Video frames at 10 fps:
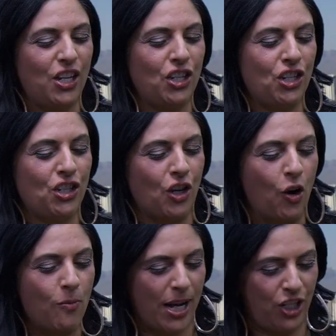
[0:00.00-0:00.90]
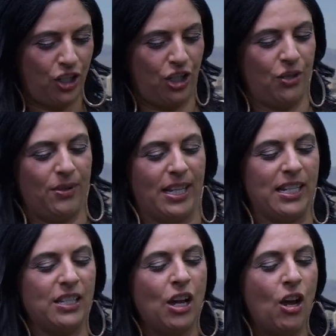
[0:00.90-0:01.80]
so much to
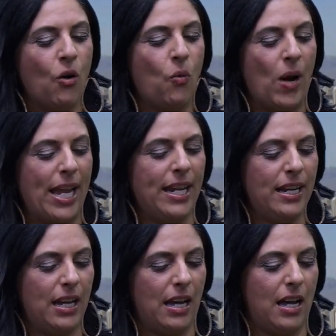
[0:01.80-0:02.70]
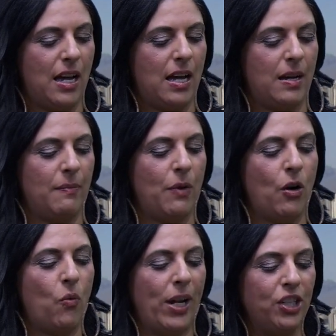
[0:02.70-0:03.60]
this. When
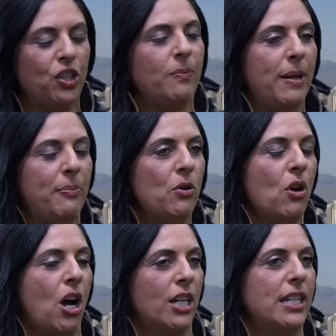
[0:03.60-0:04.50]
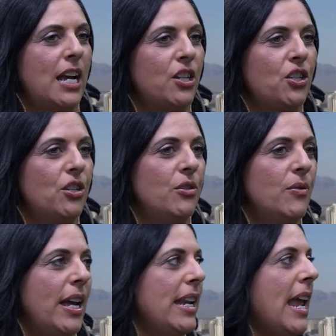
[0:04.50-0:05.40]
should people contact
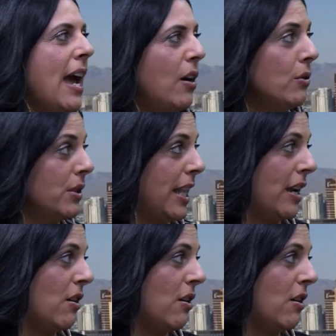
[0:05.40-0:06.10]
you, and how do they